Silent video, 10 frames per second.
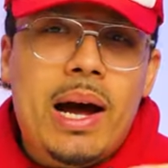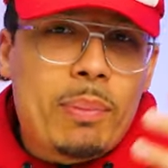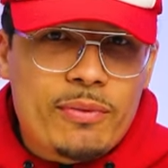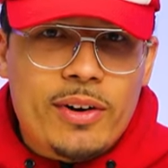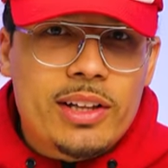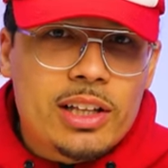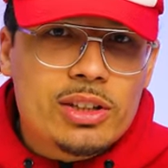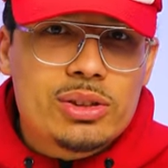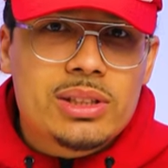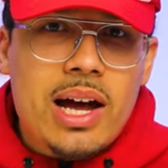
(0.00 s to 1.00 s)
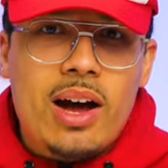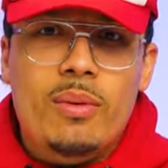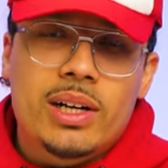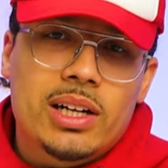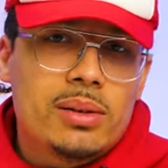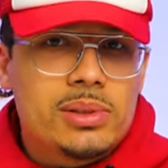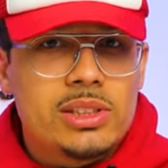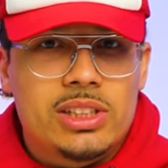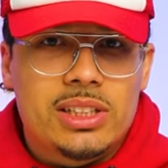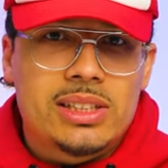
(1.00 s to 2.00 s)
but I prefer the loose style when it comes
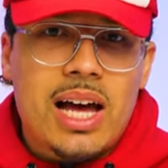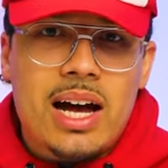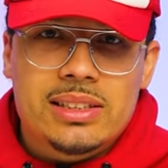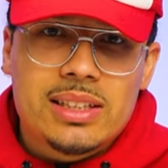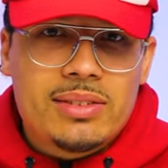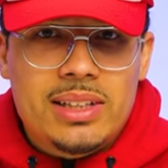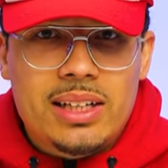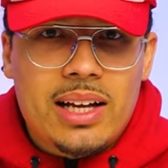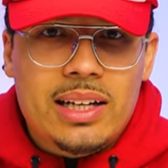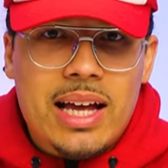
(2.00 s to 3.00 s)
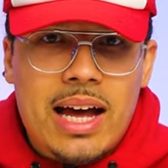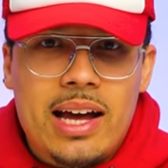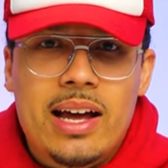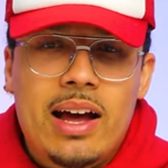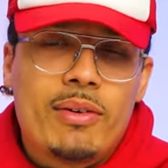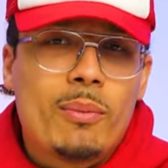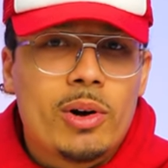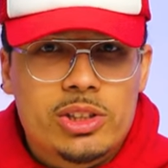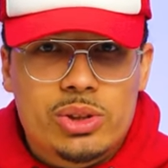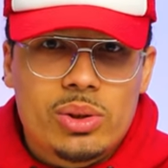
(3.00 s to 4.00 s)
to just socks and everything like that if I'm
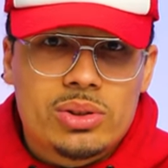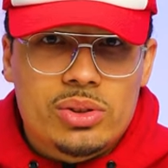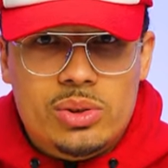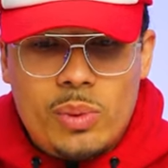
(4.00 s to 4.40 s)
wearing shorts or